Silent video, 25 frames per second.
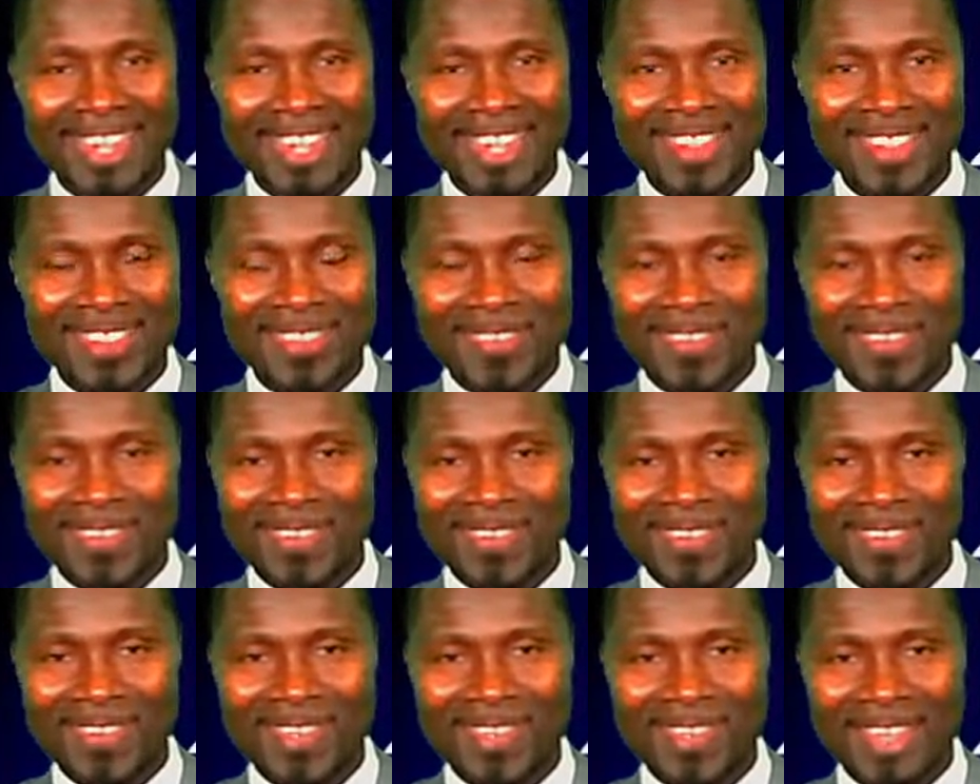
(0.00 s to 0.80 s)

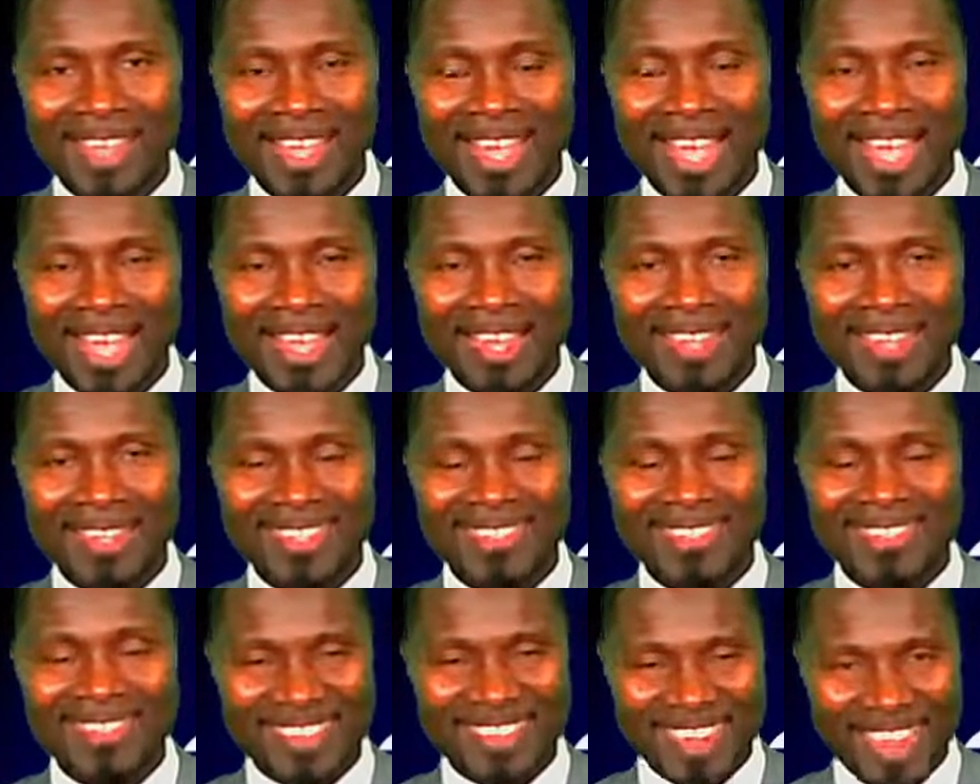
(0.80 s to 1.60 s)
So
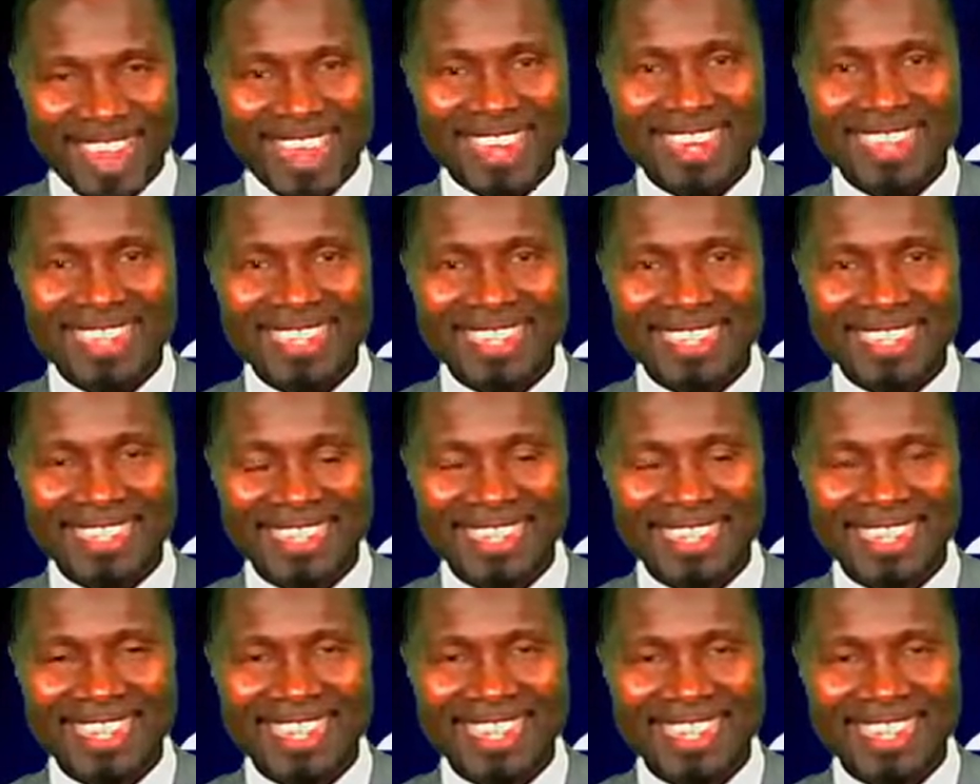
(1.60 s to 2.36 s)
tonight,